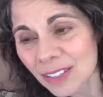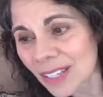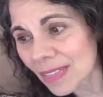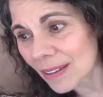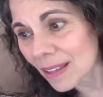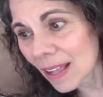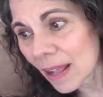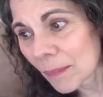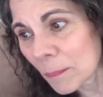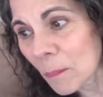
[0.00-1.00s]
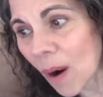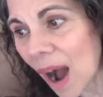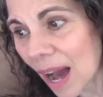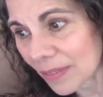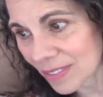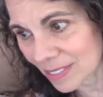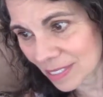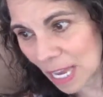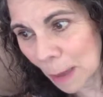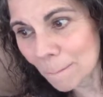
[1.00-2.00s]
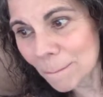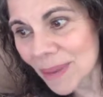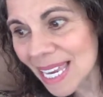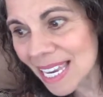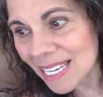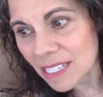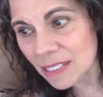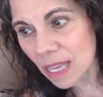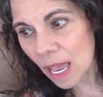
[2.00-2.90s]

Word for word: look at the moths, bees,